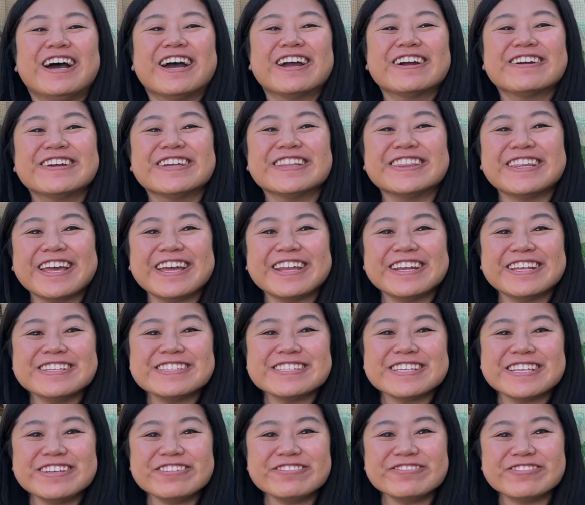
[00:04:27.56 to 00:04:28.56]
All right, that is
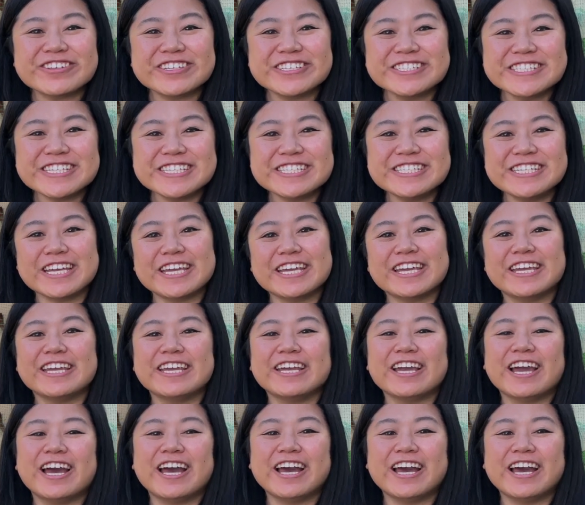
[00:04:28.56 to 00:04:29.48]
it for today.